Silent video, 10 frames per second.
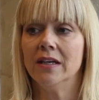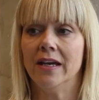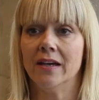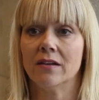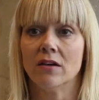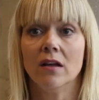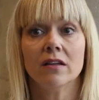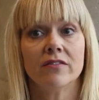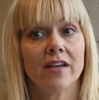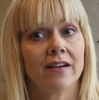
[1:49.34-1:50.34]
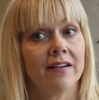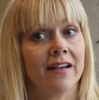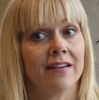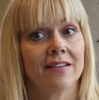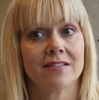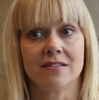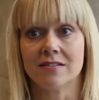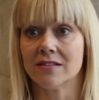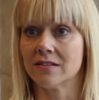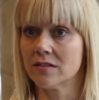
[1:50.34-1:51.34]
And all of that
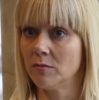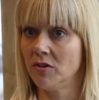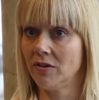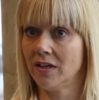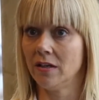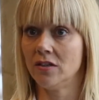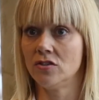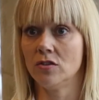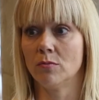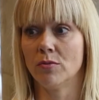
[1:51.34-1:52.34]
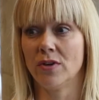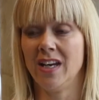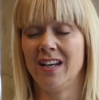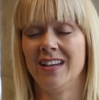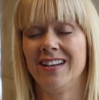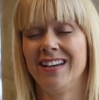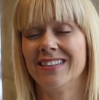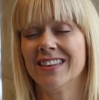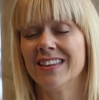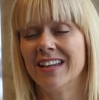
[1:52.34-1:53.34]
analysis gets communicated to your brain in a
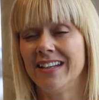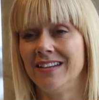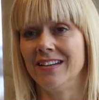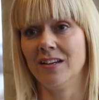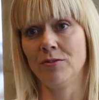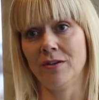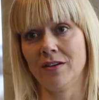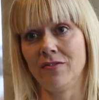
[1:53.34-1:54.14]
lightning quick